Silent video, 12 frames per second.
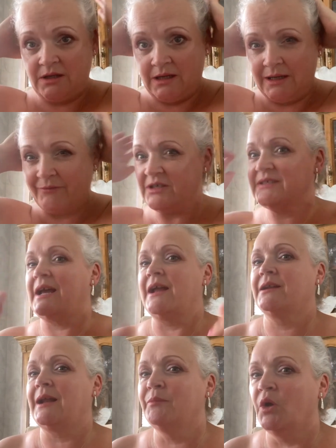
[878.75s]
and I've
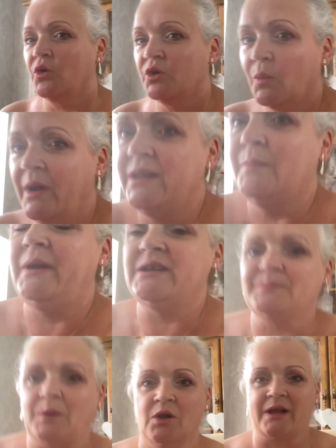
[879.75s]
decided I'm not going to wear the
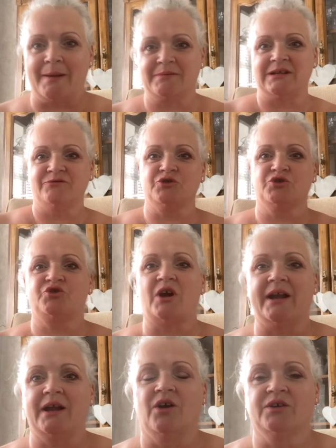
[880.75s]
baseball cap because I've just
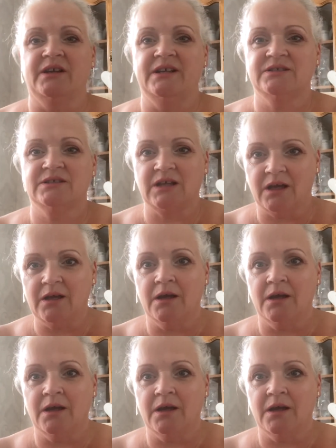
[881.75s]
tried it on and it's